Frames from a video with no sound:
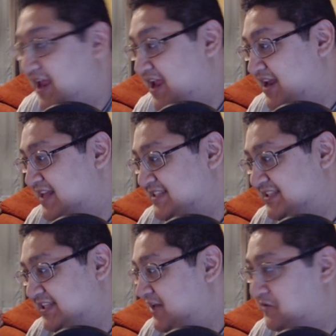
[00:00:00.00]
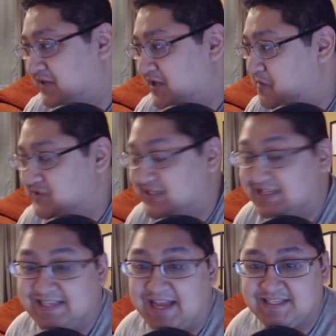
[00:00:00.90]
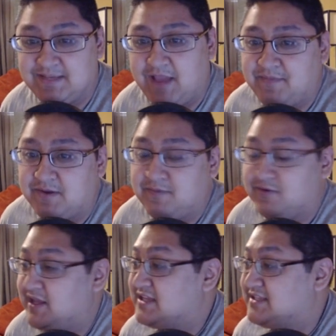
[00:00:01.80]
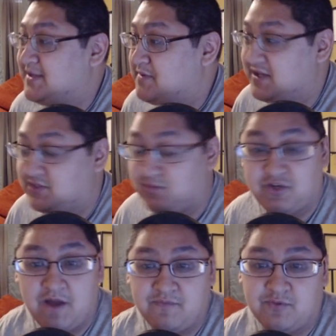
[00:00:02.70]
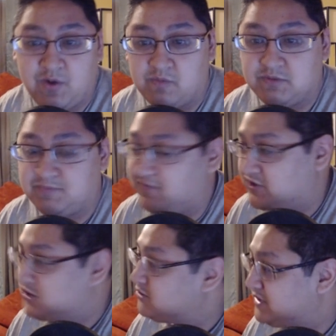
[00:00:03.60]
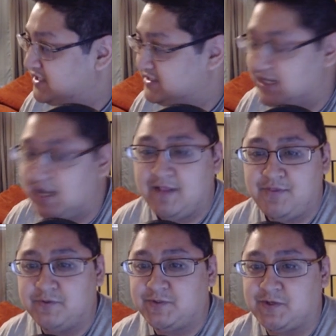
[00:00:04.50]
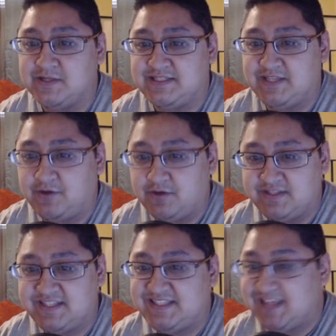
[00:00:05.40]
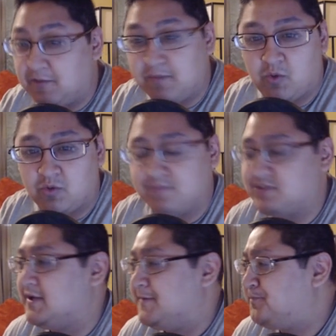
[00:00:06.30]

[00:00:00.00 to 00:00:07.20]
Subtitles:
and it's literally almost the exact same captain ability, except it makes recovery orbs beneficial because those are considered Selma orbs.